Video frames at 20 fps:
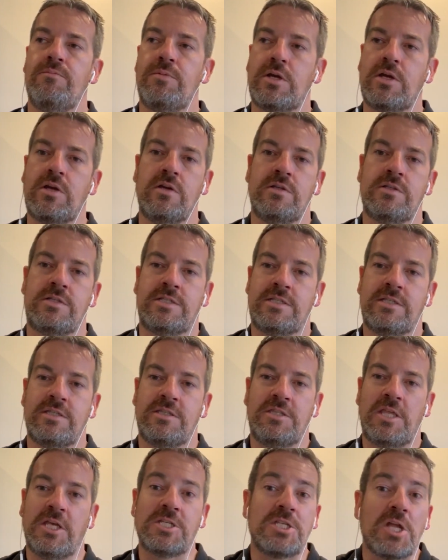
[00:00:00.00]
Because
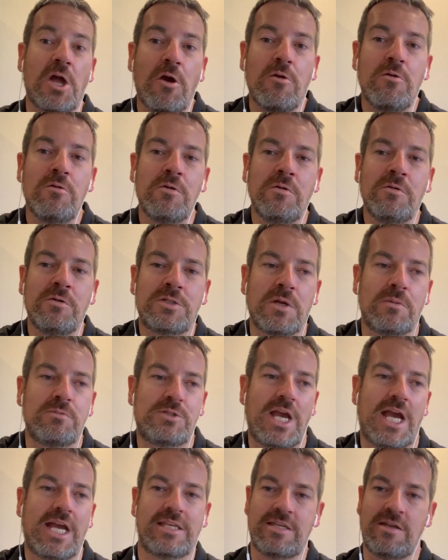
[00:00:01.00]
there's no
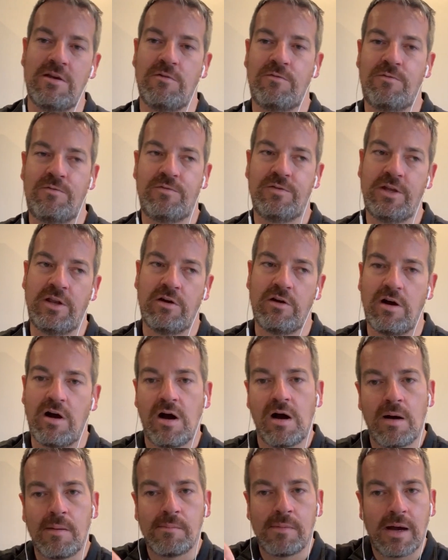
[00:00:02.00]
subjective, you know,
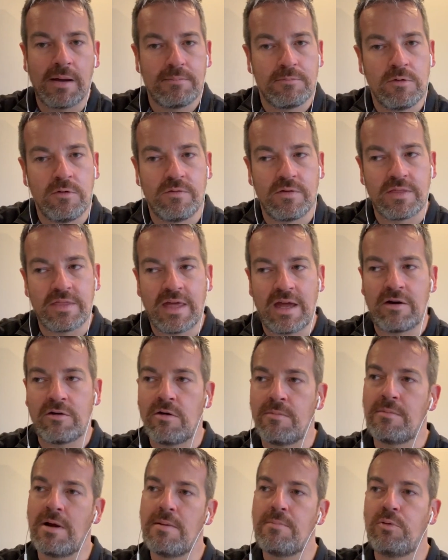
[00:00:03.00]
oh, I might move it there
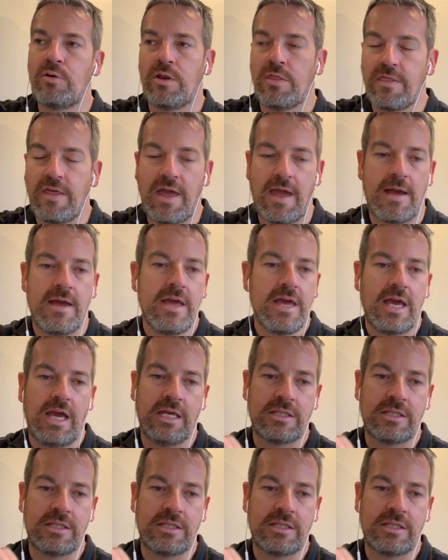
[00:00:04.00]
or I might put it there.